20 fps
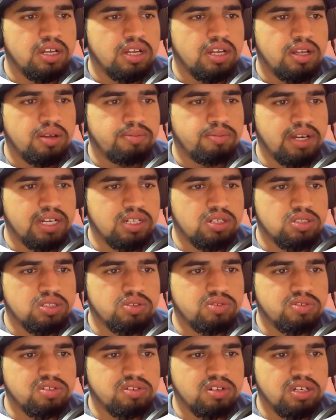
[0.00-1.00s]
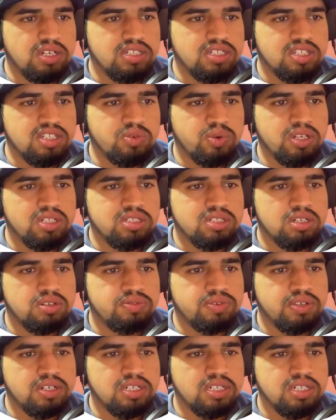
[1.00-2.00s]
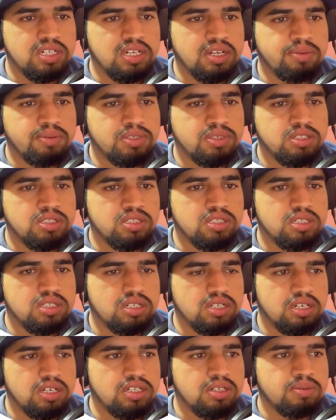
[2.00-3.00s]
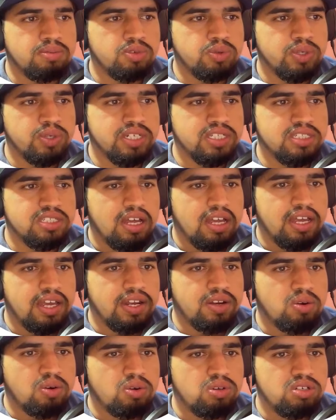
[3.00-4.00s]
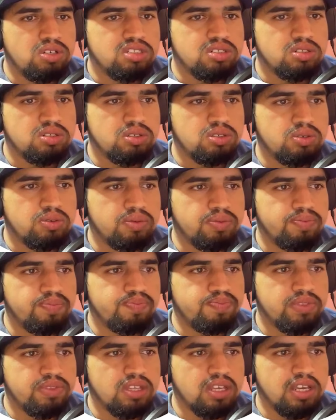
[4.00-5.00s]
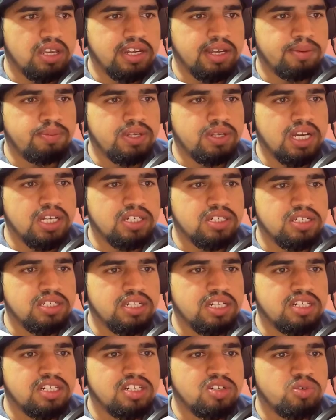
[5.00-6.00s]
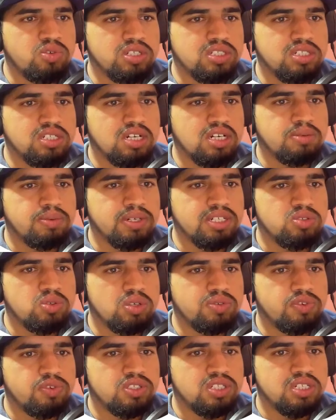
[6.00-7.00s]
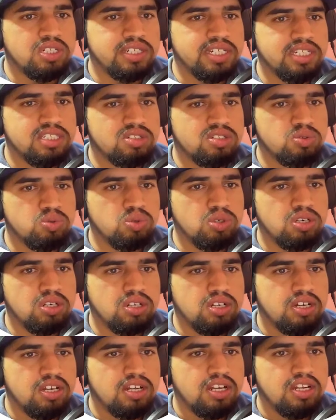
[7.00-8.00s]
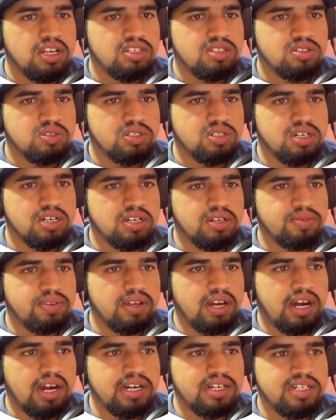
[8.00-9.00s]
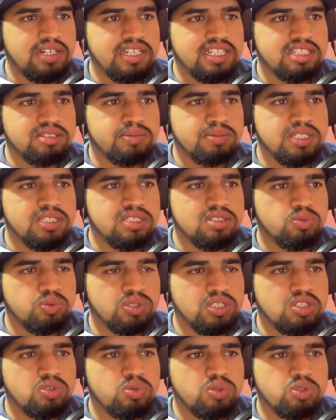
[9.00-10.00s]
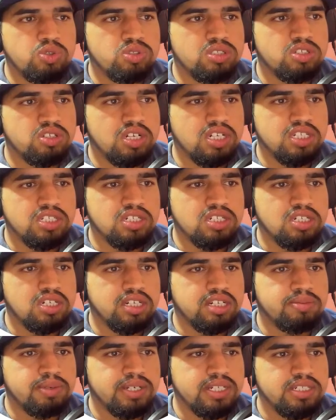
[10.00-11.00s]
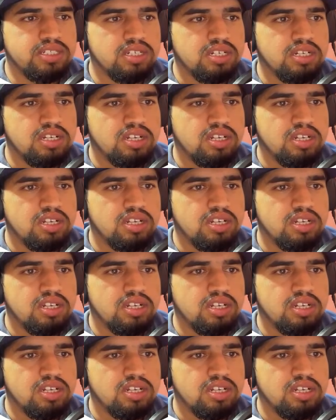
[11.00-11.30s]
Microsoft SQL server in an Amazon AWS, and also an application that requires the database to enforce syntax rule. So RDS means we need to use relational database.